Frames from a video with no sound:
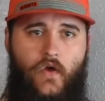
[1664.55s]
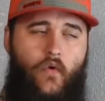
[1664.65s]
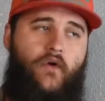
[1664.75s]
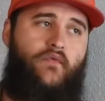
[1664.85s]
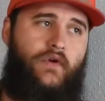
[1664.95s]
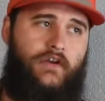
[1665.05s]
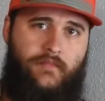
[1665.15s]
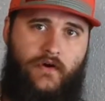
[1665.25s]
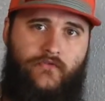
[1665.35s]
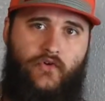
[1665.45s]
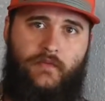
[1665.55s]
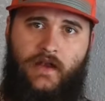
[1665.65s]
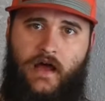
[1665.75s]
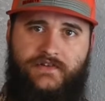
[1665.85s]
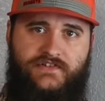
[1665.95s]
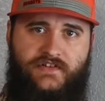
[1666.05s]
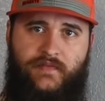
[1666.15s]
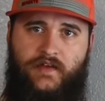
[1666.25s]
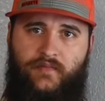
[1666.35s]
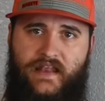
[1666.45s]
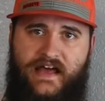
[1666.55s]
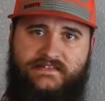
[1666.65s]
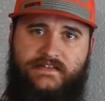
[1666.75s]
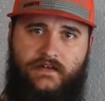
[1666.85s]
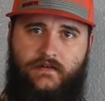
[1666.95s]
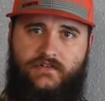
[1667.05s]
or if we're going to burn through them a lot, just a big plastic